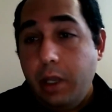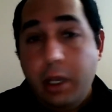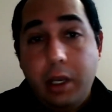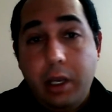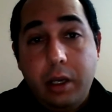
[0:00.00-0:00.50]

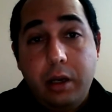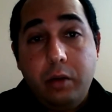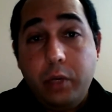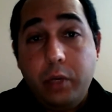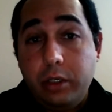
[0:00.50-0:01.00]

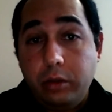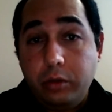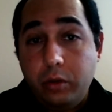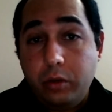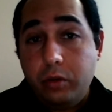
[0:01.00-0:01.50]
will not
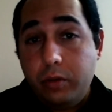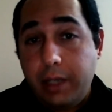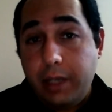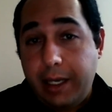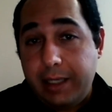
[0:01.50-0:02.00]
go
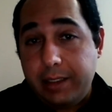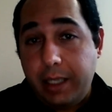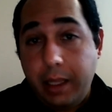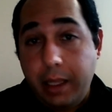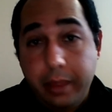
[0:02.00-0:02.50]
as
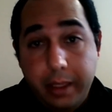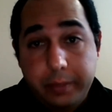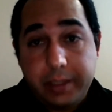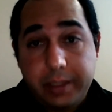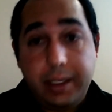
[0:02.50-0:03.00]
in
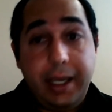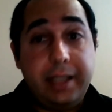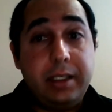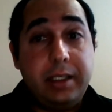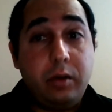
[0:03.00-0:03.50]
depth
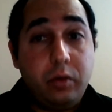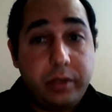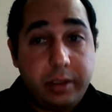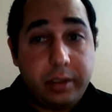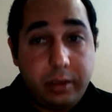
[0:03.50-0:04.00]
as the
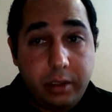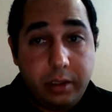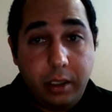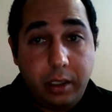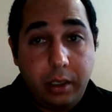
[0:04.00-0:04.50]
course
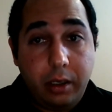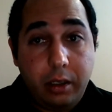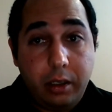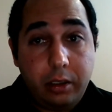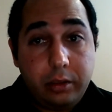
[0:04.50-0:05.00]

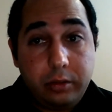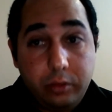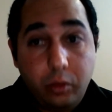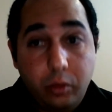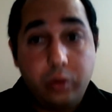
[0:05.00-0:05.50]

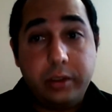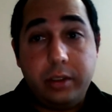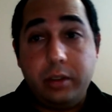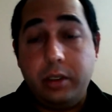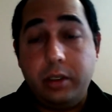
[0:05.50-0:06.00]
taught
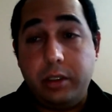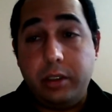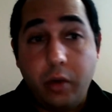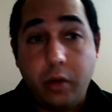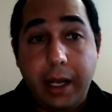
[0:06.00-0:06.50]

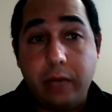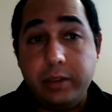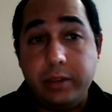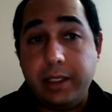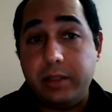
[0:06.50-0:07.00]
throughout
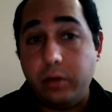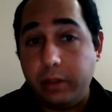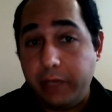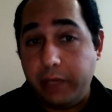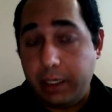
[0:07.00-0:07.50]
the
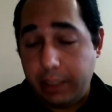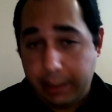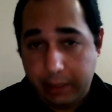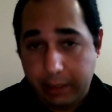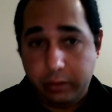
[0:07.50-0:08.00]
certificate in
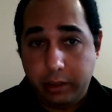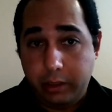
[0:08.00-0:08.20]
accounting.